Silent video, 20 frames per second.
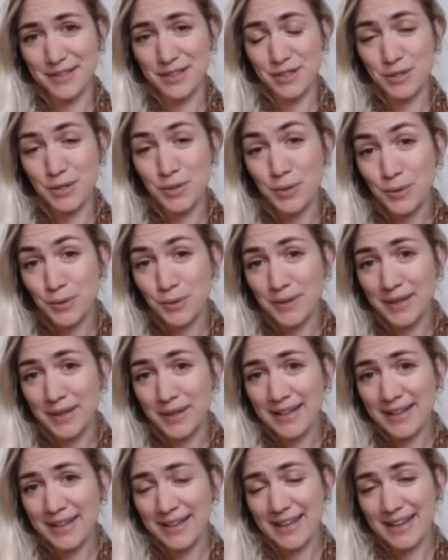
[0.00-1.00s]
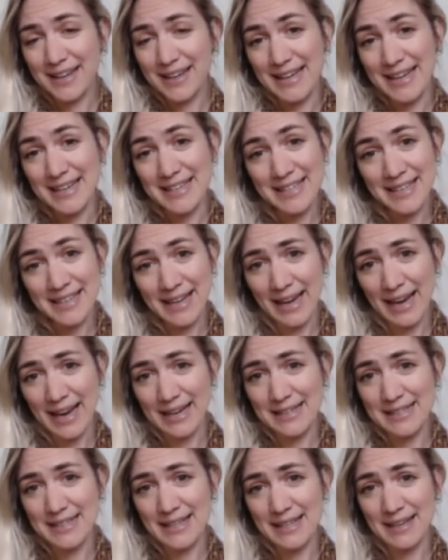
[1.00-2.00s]
to an
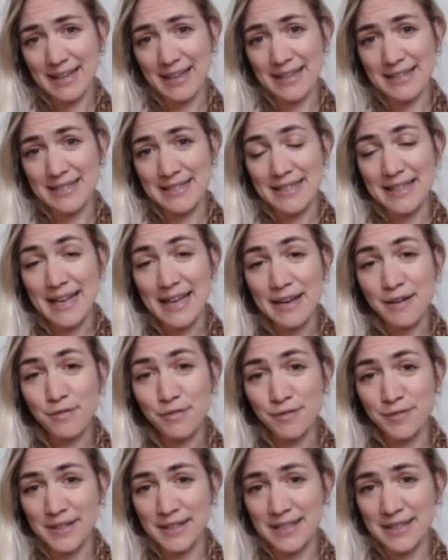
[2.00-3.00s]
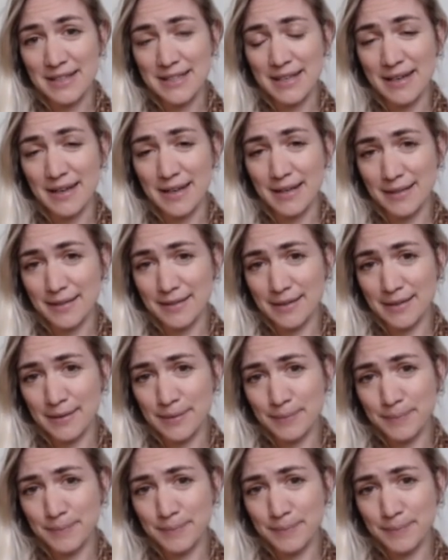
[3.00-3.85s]
intergalactic and an infinite earth.